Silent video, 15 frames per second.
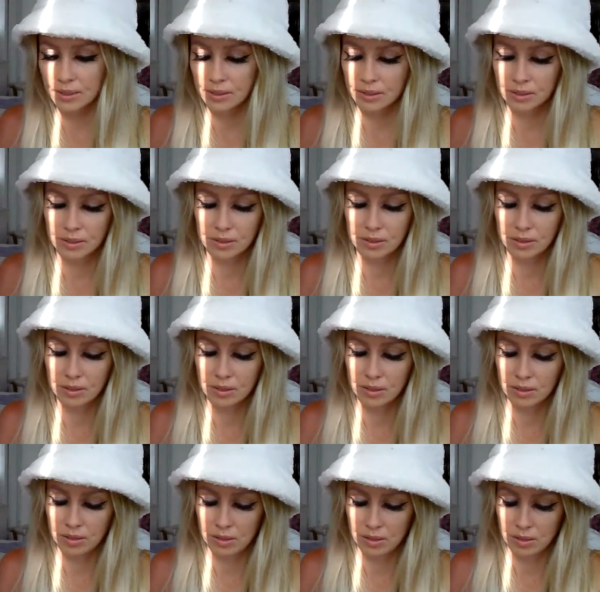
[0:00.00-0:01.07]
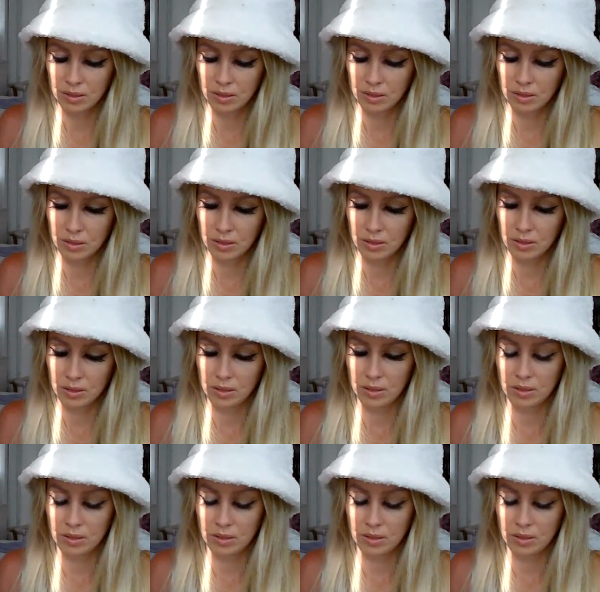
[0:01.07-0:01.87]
[no speech]